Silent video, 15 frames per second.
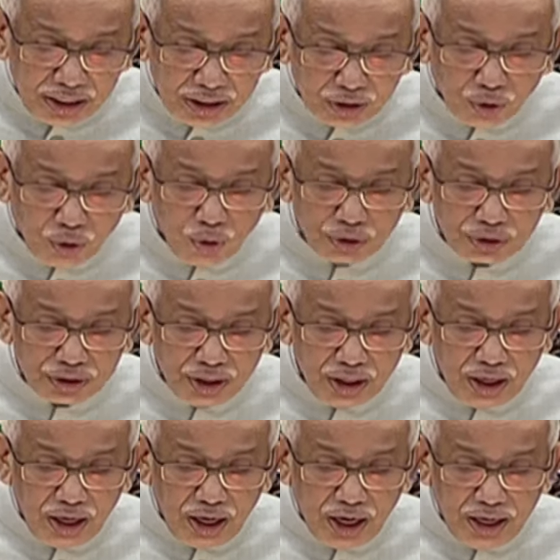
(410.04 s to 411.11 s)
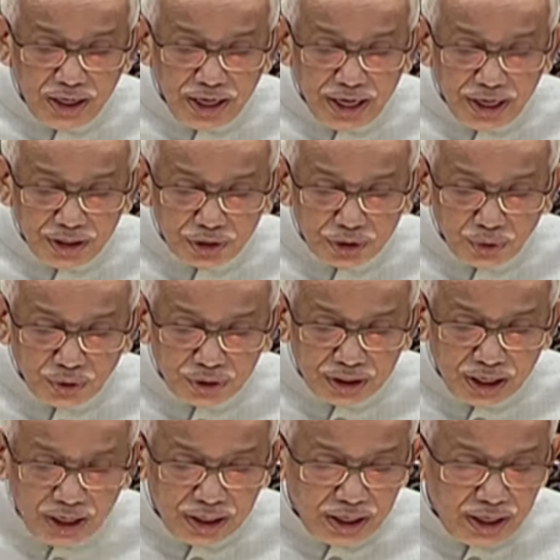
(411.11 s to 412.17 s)
crores and ensured
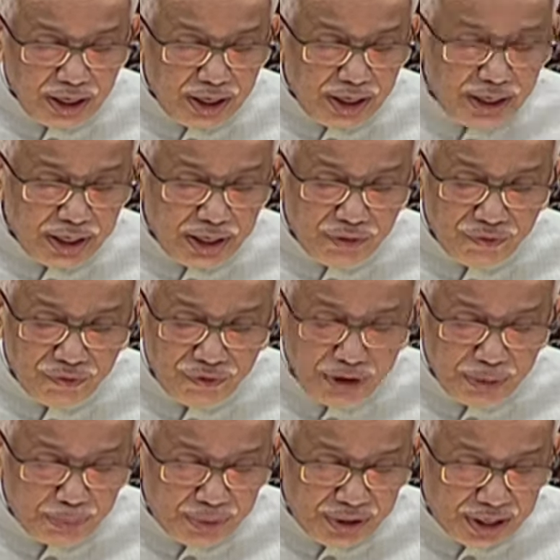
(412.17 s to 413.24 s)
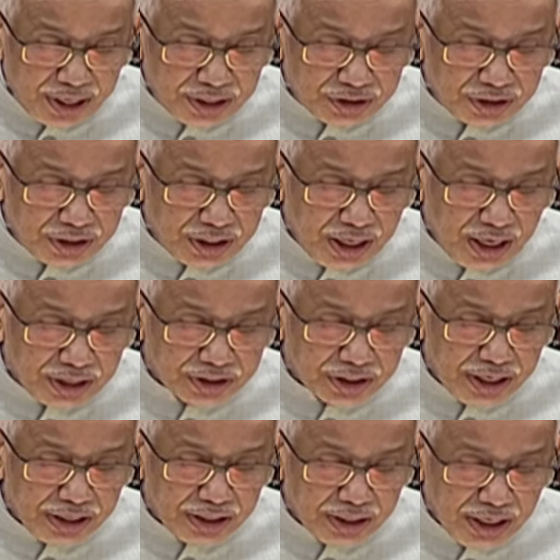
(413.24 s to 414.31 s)
that every PHC has
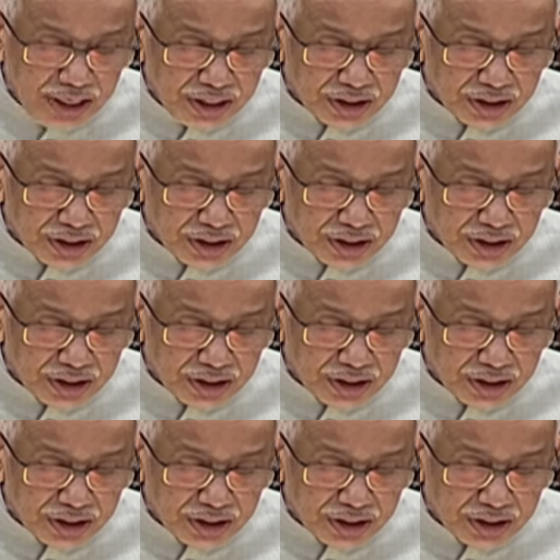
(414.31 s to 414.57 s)
at least